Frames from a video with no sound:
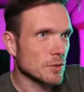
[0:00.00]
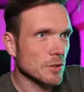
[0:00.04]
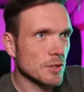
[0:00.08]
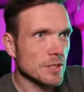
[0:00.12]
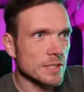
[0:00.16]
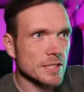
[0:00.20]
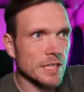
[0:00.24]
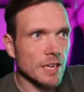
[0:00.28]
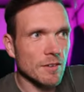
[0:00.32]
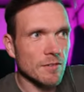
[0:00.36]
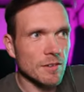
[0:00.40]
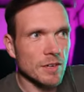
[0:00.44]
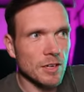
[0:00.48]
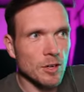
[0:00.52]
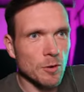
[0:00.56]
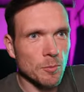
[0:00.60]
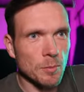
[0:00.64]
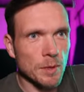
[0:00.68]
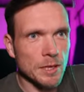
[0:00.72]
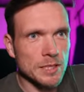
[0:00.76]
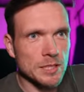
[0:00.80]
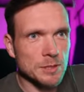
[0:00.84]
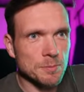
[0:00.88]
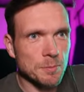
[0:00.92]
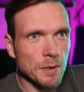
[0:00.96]
we've got this lovely little
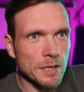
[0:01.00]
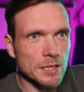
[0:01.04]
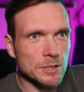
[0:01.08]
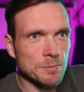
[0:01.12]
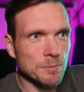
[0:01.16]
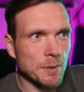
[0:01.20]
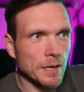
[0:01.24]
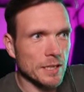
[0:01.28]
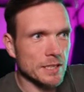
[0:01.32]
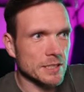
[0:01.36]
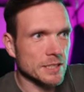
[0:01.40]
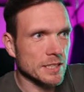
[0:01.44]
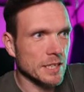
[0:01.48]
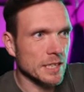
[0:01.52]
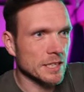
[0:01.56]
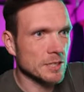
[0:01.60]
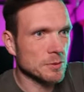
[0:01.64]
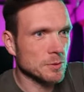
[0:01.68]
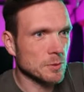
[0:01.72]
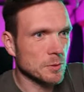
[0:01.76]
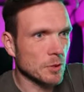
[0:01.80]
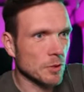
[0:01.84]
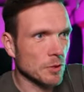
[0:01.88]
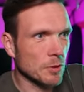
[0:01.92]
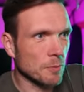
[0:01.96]
bit of space backstage.
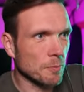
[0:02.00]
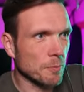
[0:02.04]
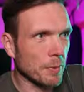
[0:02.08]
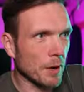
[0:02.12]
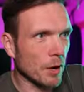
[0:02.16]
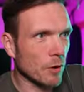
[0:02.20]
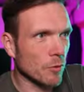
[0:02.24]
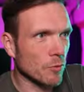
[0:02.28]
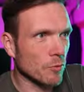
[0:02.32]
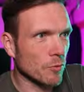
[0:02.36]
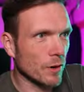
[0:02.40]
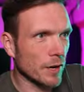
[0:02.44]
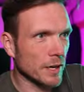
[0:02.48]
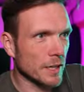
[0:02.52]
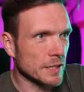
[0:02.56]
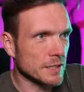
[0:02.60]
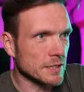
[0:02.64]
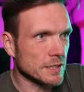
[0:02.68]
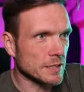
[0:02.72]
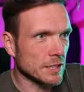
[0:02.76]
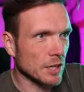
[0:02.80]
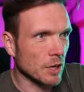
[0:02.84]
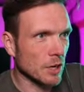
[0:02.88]
We've got the belt ready to